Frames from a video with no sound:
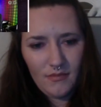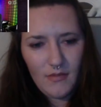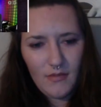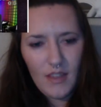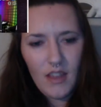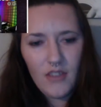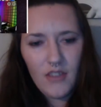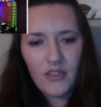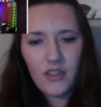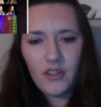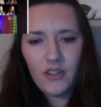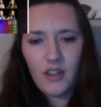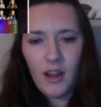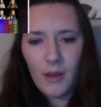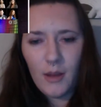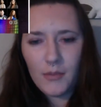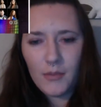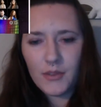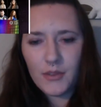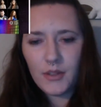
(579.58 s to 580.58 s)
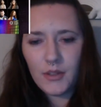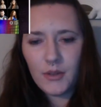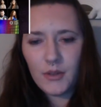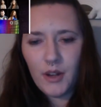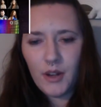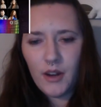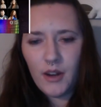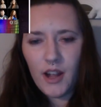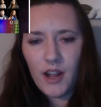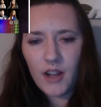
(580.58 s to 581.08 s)
The lobster
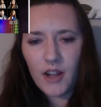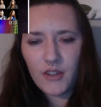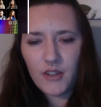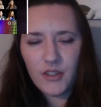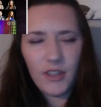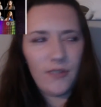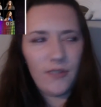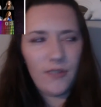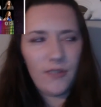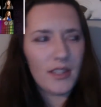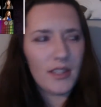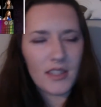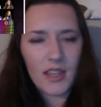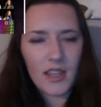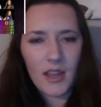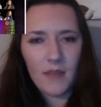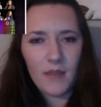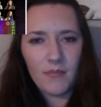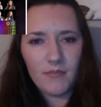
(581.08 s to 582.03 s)
career actually fits him,